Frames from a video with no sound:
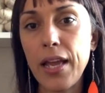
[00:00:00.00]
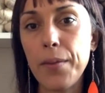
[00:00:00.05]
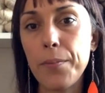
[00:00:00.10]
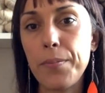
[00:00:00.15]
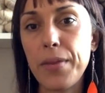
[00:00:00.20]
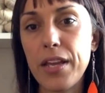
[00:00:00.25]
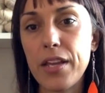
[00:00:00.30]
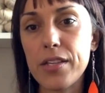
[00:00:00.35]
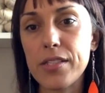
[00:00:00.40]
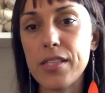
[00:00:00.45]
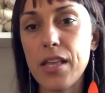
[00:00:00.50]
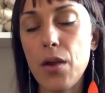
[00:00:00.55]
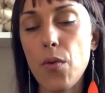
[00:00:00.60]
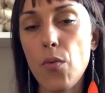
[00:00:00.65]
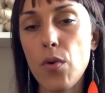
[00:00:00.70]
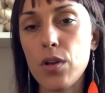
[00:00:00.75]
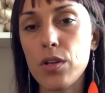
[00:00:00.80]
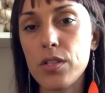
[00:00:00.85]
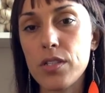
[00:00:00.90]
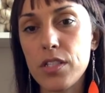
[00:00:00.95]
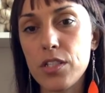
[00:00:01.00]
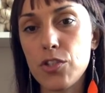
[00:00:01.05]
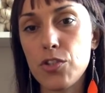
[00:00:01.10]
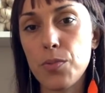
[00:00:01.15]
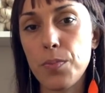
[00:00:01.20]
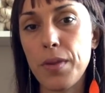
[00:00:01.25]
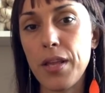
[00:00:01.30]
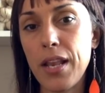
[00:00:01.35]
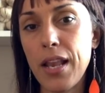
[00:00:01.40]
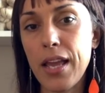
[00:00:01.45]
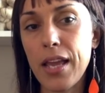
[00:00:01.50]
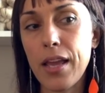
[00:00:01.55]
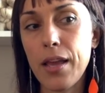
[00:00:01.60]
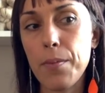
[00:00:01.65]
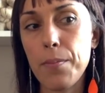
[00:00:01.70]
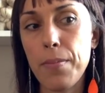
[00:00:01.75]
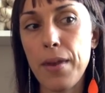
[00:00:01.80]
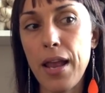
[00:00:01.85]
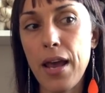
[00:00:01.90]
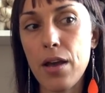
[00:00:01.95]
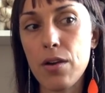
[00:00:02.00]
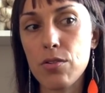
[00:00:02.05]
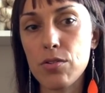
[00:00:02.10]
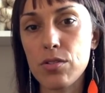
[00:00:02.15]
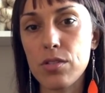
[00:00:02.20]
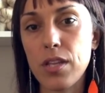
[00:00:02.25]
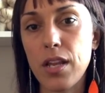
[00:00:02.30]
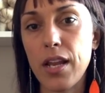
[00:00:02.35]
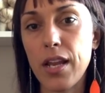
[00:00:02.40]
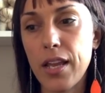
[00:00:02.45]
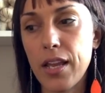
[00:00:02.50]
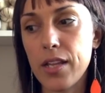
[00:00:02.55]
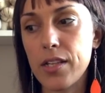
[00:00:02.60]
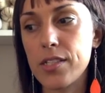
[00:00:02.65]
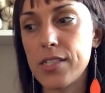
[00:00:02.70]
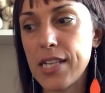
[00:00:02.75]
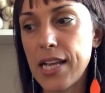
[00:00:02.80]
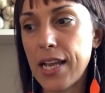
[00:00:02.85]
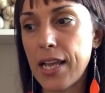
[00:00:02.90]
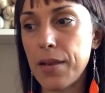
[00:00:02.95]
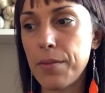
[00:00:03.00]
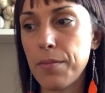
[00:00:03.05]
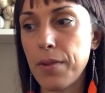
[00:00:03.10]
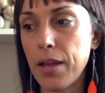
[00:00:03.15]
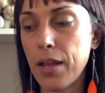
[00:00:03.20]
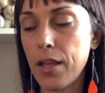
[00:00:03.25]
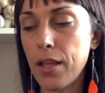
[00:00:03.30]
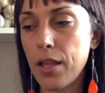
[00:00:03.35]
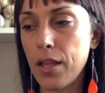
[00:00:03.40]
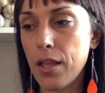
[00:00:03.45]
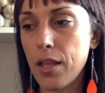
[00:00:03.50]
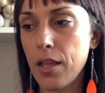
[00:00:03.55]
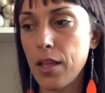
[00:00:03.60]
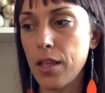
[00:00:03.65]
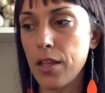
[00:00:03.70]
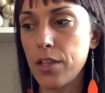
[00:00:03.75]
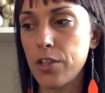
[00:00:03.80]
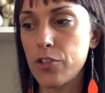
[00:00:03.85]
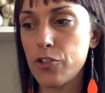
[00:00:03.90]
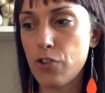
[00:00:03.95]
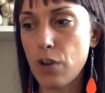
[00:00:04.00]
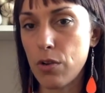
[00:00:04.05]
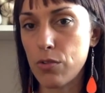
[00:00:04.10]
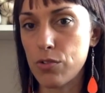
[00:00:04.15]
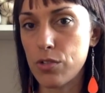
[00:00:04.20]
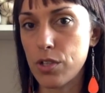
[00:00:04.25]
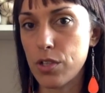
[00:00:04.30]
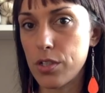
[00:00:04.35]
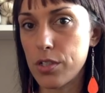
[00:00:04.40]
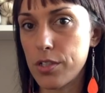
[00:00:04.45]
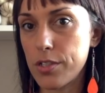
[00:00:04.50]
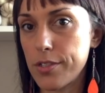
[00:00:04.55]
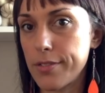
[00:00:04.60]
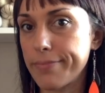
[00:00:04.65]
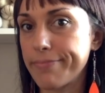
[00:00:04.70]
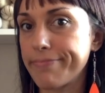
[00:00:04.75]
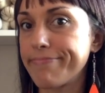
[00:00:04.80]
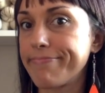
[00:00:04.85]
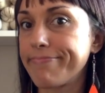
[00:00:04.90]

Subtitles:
because I want it to be like a blouse that I can tuck in my trousers.